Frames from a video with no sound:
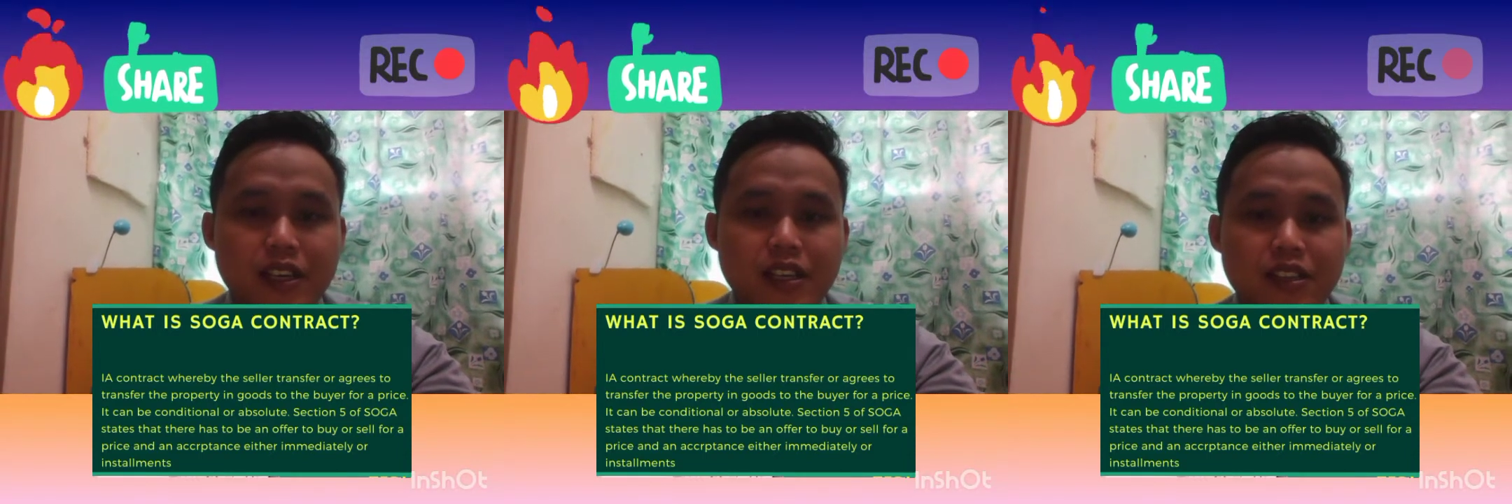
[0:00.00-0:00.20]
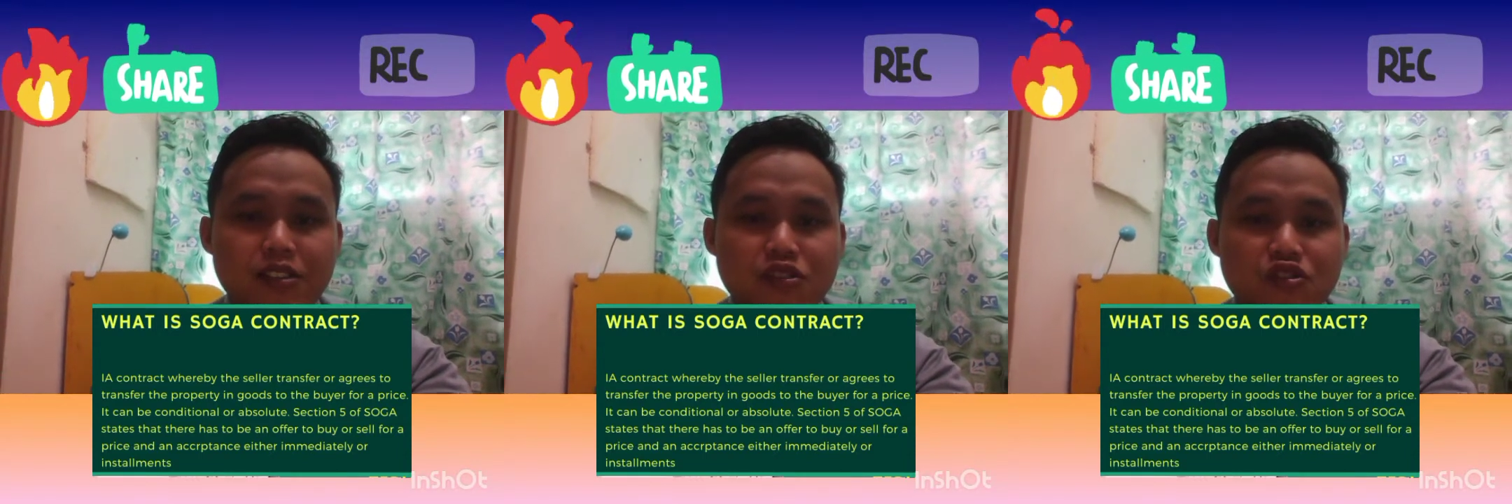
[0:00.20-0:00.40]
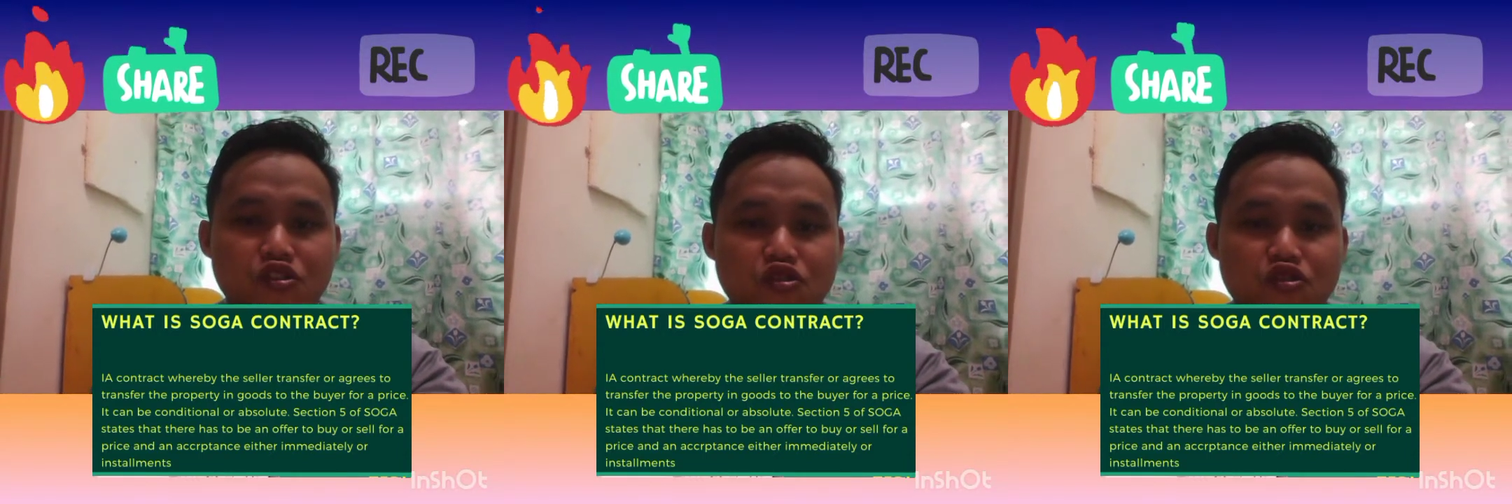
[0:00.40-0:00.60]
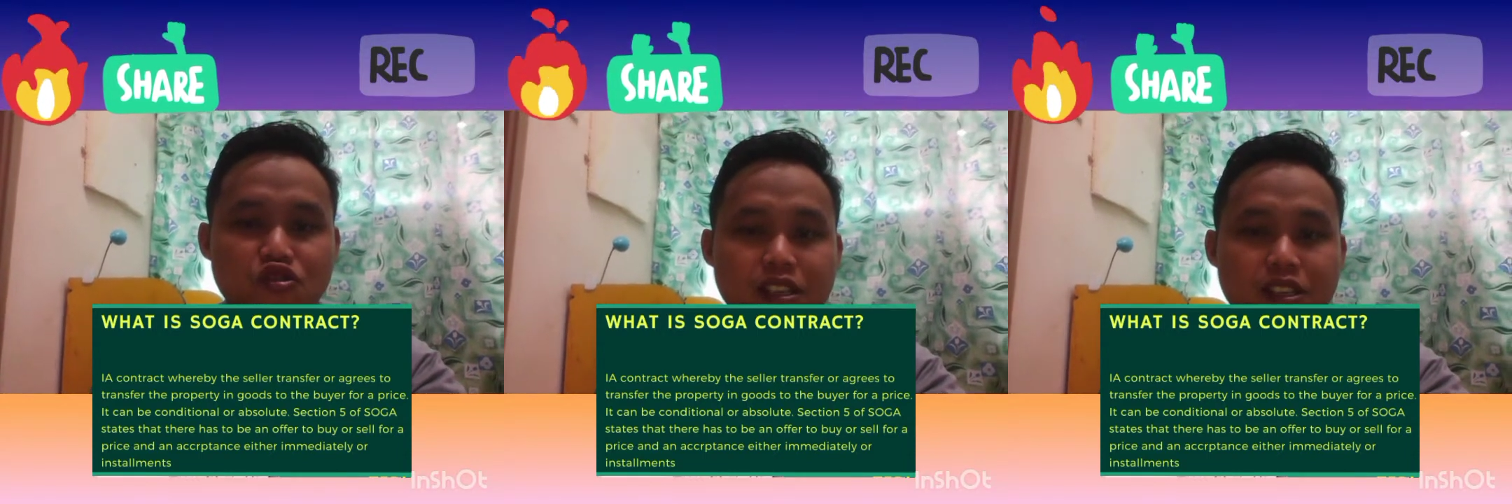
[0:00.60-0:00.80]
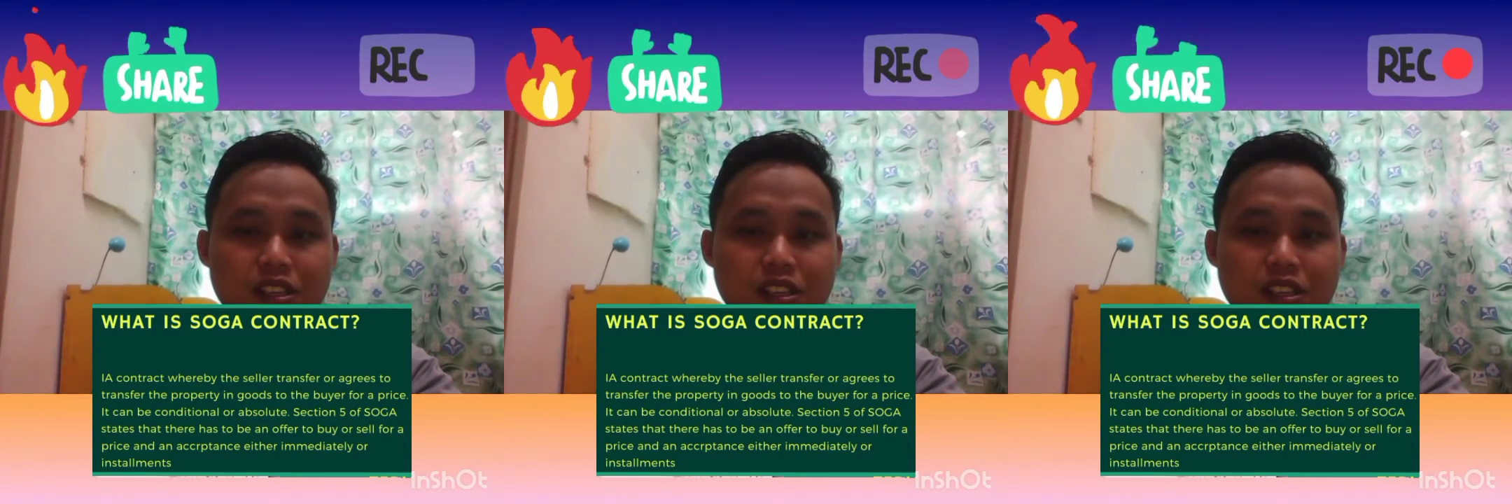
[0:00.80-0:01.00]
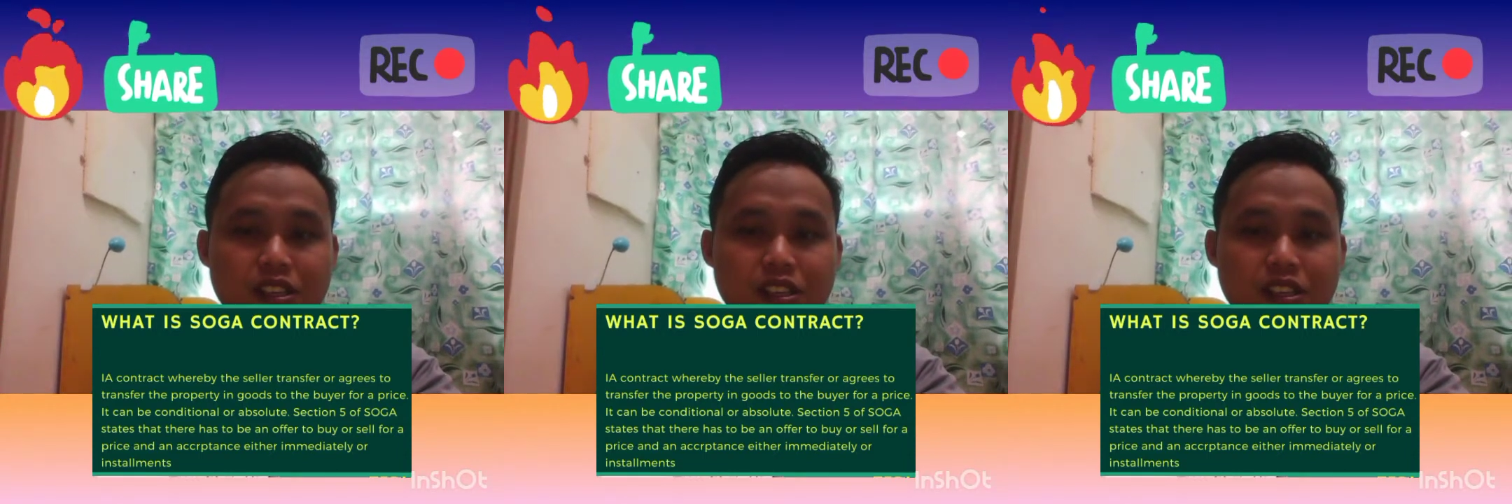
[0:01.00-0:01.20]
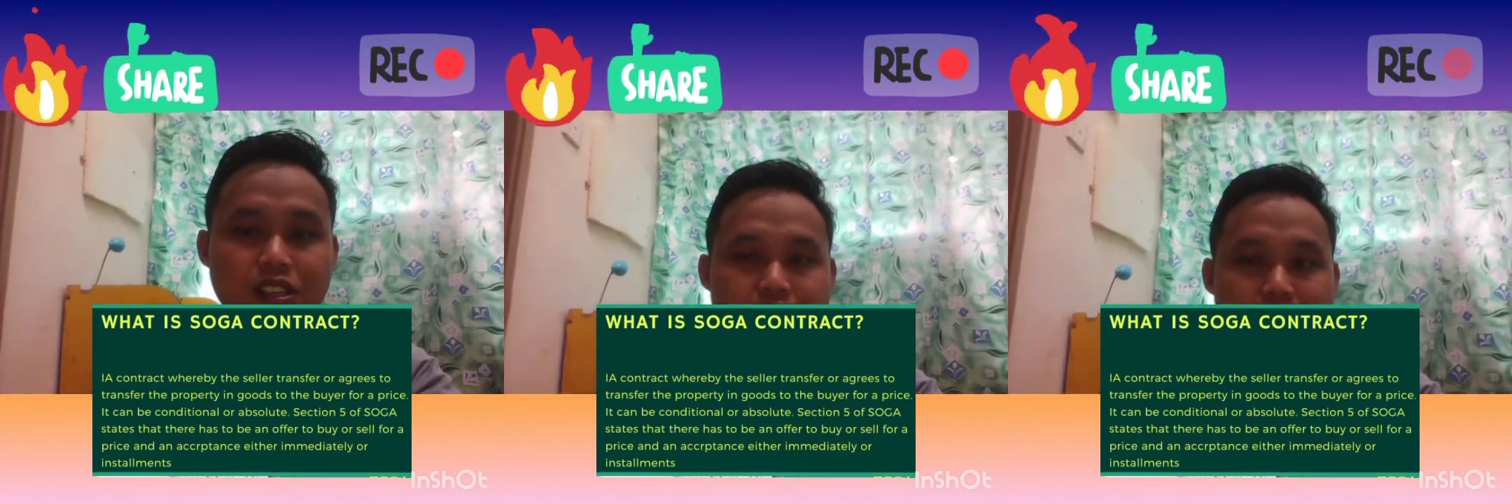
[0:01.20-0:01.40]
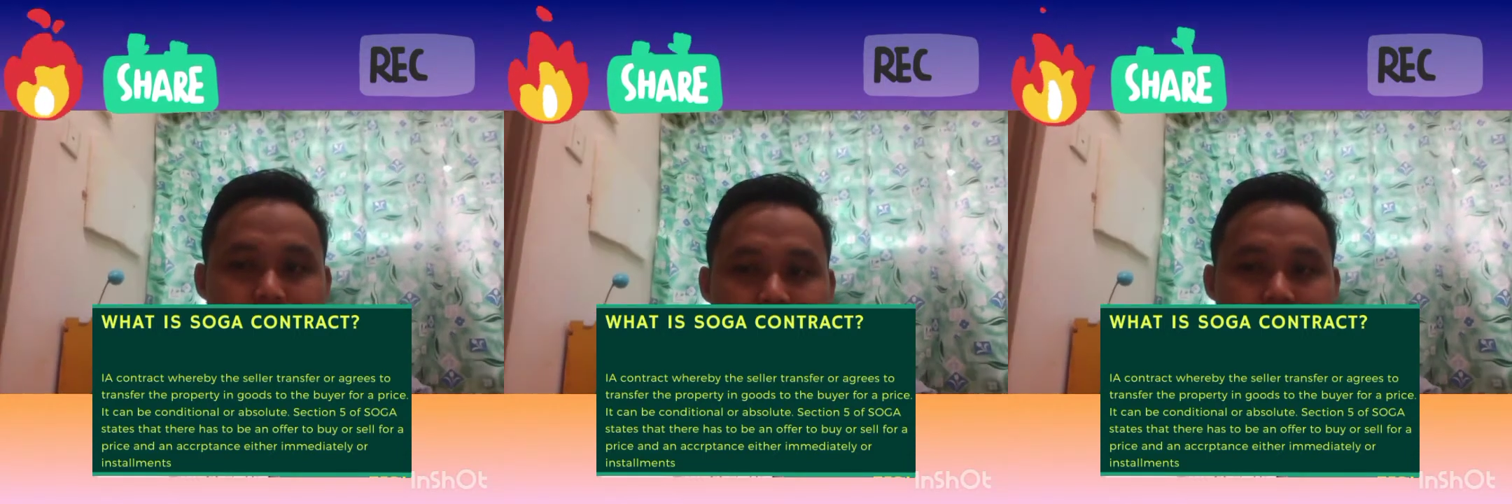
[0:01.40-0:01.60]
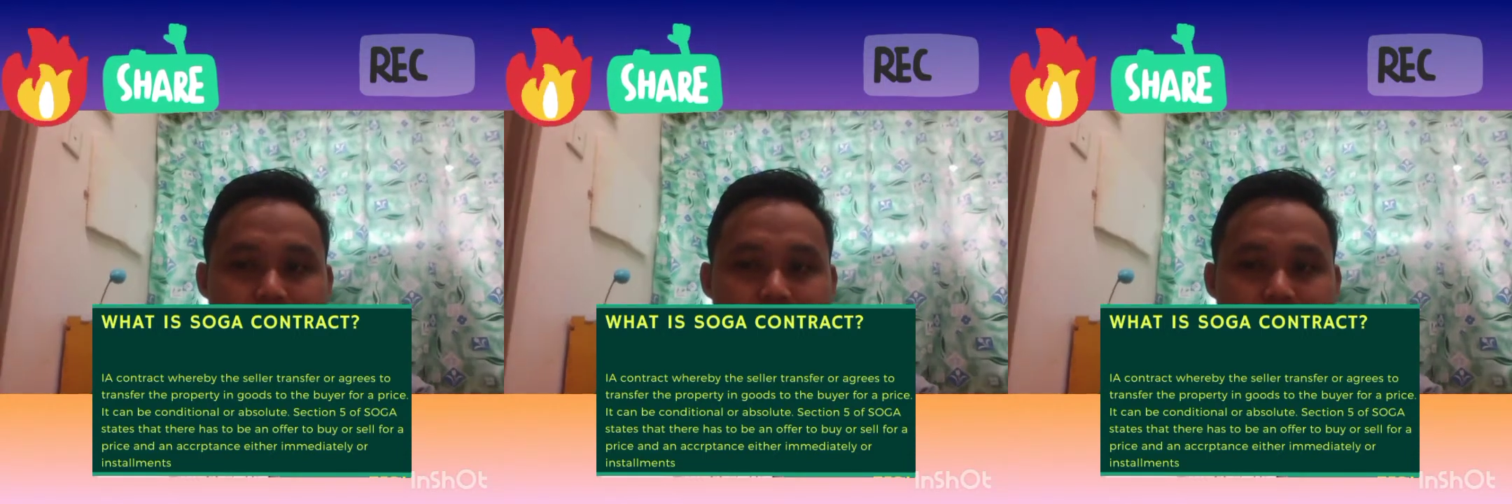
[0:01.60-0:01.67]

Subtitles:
the contract is known as an